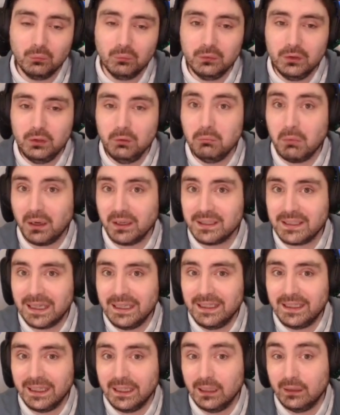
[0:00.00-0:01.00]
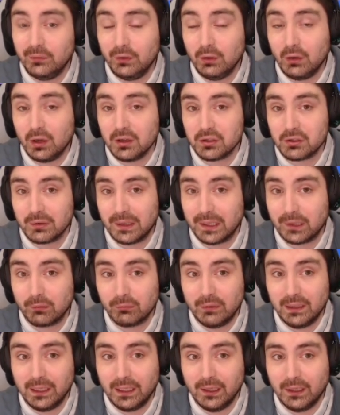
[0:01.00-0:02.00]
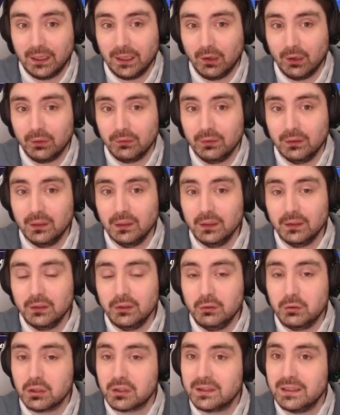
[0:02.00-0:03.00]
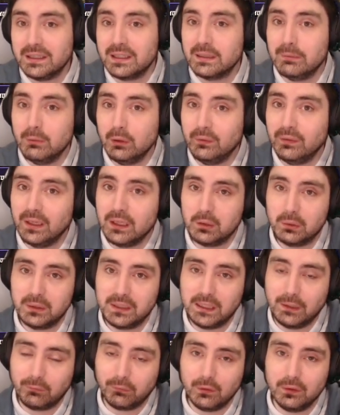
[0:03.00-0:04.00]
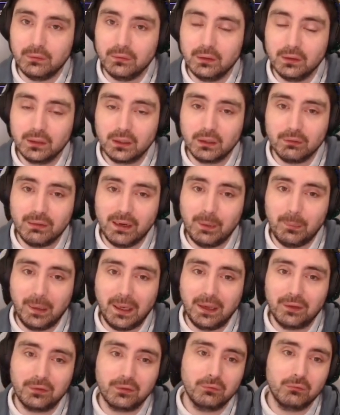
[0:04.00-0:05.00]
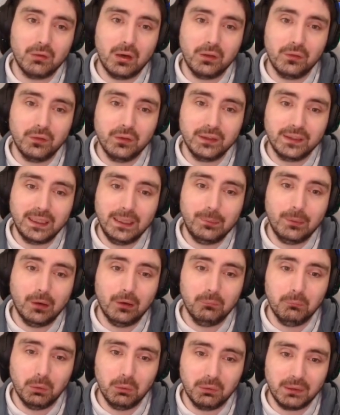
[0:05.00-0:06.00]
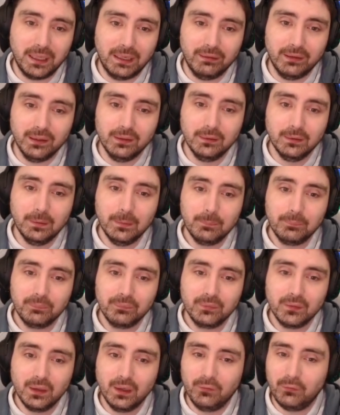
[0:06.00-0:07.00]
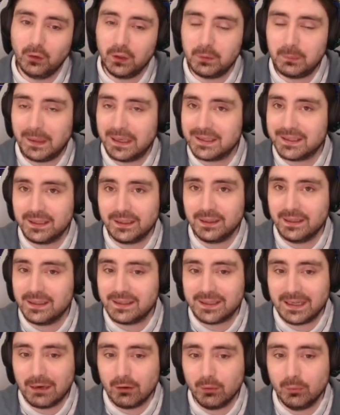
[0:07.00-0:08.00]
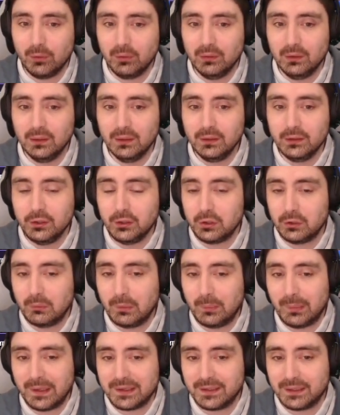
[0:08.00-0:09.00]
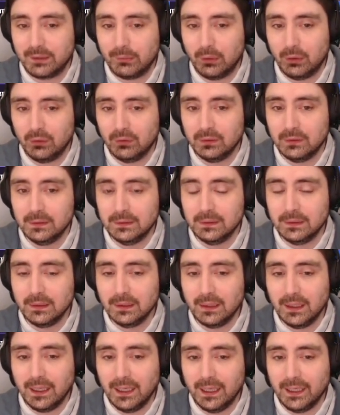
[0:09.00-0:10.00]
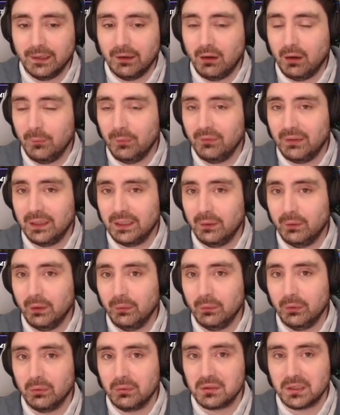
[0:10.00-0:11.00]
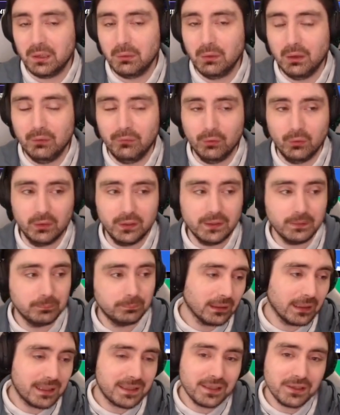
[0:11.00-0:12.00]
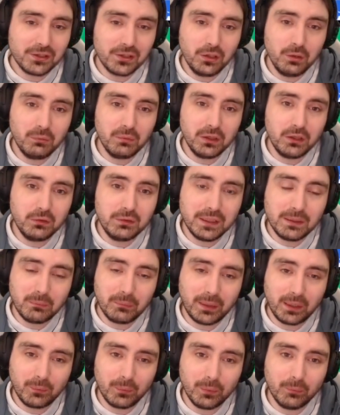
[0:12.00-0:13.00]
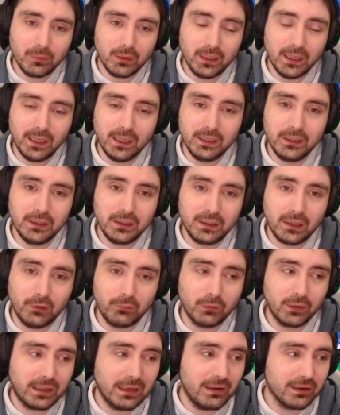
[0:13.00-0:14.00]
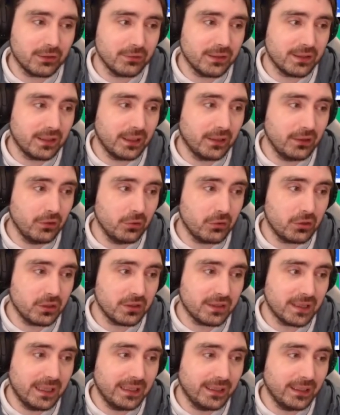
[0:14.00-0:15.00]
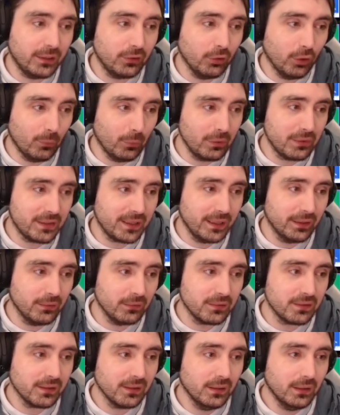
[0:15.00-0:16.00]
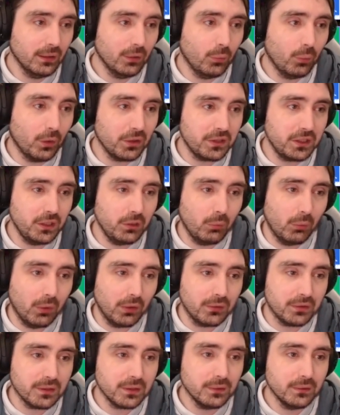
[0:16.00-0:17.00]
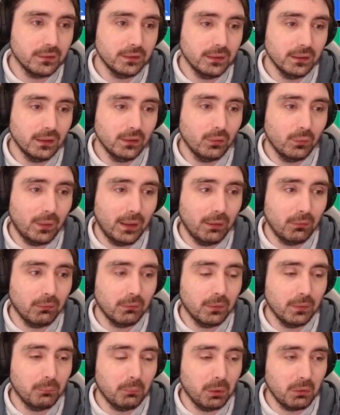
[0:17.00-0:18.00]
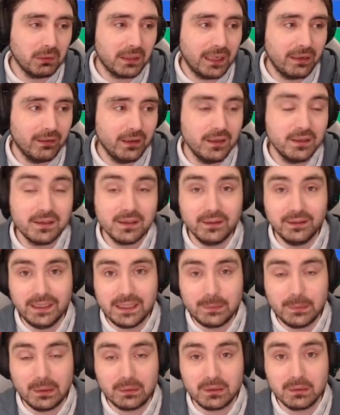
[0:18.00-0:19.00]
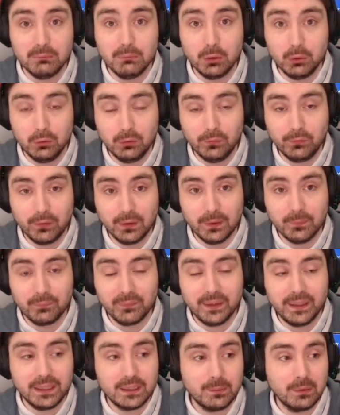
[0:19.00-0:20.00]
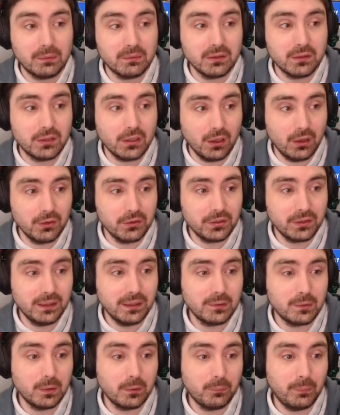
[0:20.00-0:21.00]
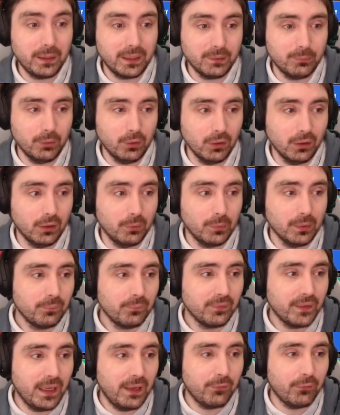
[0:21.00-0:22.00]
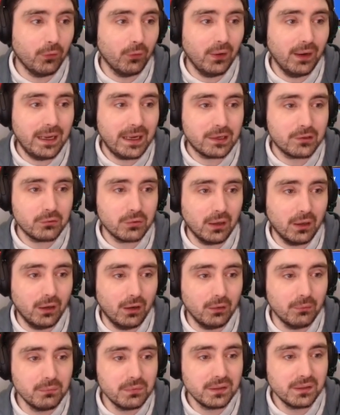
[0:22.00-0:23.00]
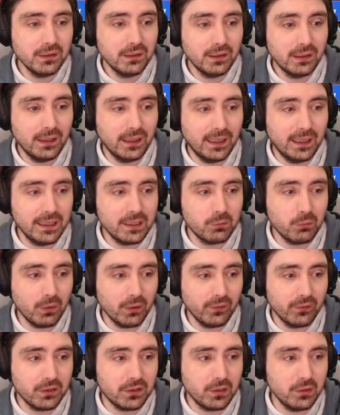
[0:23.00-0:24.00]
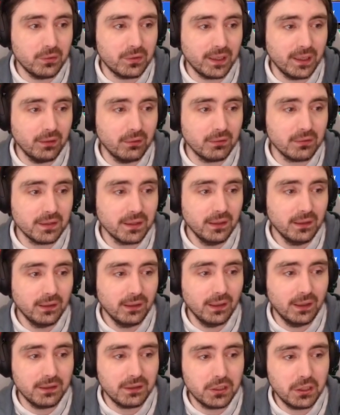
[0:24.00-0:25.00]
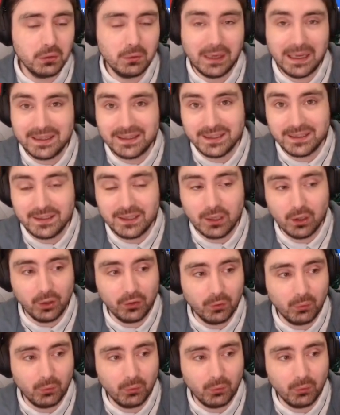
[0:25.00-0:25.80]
you might take it, and if you've got a strength really early on, you just need to move it into a different career path rather than keep it on ball carrier. Avoid passing, it's terrible. You shouldn't be passing the ball. And armor value I would also avoid. Let's assume that you didn't pick up, you didn't go for a characteristic and you're just taking normal skills. What do you want? Well, ball carriers need to be able to move. They need to be able to dodge. They need to be able to pick the ball up. Therefore, extra arms is one of the two skills, and two heads is the other